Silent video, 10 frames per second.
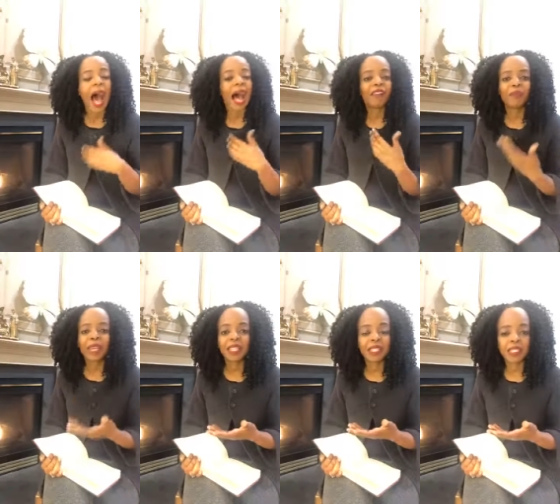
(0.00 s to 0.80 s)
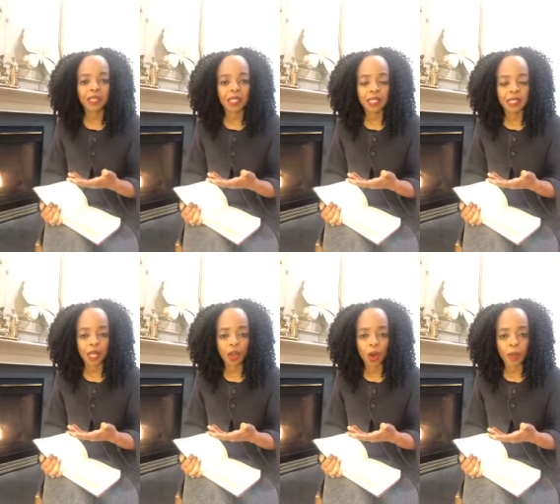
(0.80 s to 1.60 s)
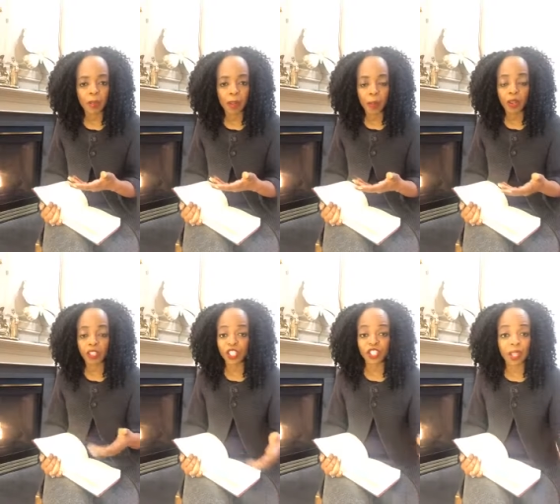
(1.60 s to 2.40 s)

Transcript: I've made this this uh, comment about politicians.